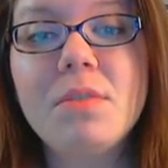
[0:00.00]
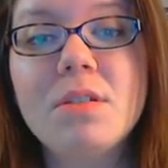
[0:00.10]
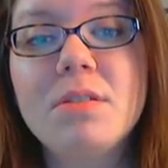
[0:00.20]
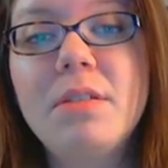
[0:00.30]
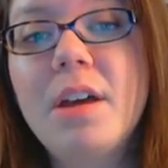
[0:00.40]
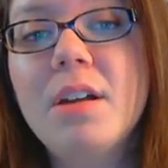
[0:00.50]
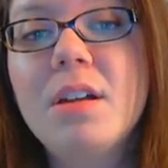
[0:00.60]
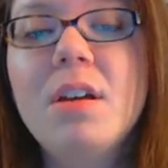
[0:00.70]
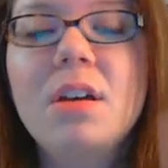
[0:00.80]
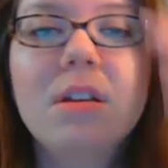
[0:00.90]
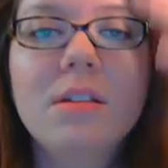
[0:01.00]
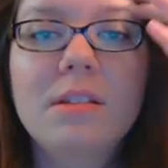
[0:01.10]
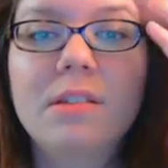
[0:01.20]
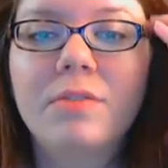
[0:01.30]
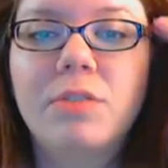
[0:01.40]
So then,
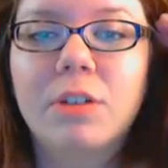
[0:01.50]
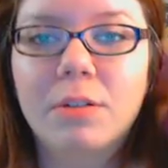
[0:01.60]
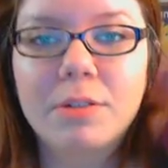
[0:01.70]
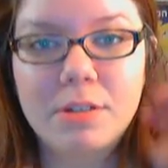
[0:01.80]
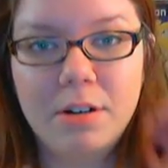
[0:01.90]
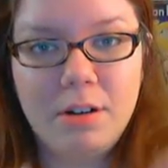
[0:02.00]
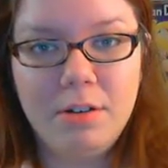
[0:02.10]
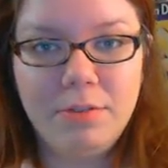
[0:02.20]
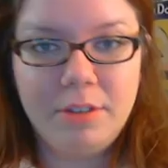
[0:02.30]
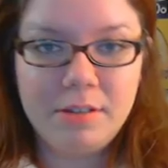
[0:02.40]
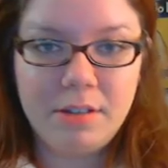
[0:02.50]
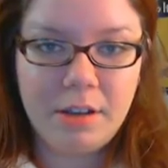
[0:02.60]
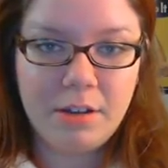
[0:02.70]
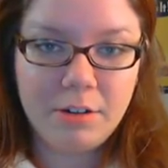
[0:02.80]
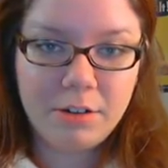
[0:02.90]
Season 4 would start off with this,
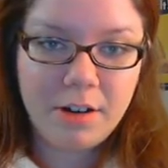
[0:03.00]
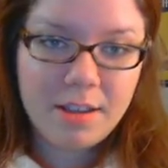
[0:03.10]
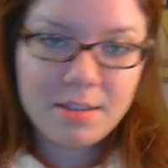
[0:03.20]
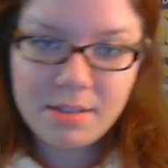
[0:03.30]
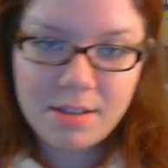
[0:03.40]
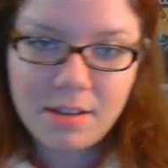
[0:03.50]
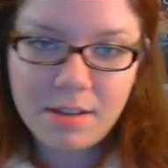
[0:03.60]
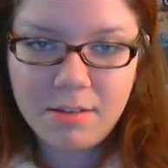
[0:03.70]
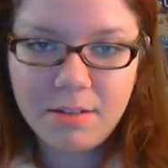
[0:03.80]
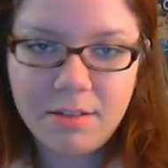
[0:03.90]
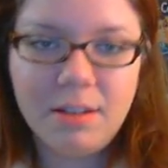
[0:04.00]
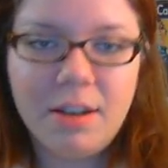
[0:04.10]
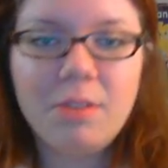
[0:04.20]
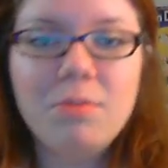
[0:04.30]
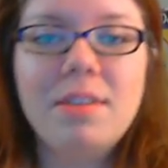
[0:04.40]
like, crazy,
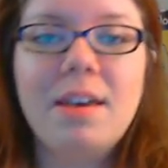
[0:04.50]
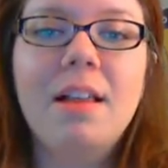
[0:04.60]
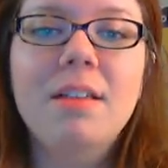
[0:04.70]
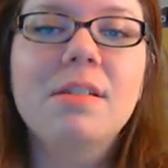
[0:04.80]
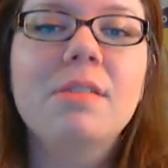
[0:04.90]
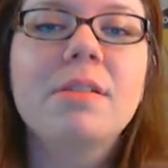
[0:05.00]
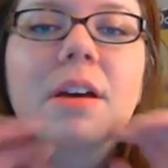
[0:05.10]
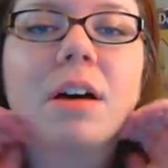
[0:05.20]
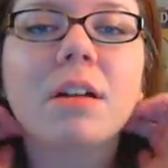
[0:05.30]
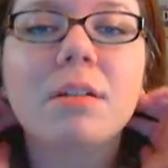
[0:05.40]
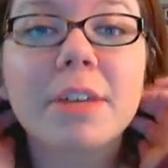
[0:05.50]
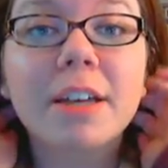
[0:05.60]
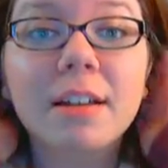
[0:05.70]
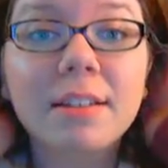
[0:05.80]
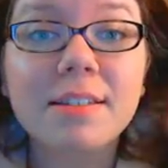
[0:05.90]
like, what the hell is going on? Oh my
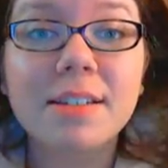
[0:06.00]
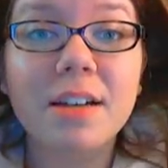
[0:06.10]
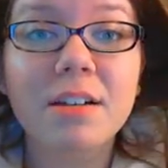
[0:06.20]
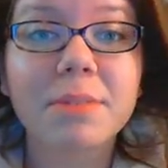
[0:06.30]
god, Lee's dead.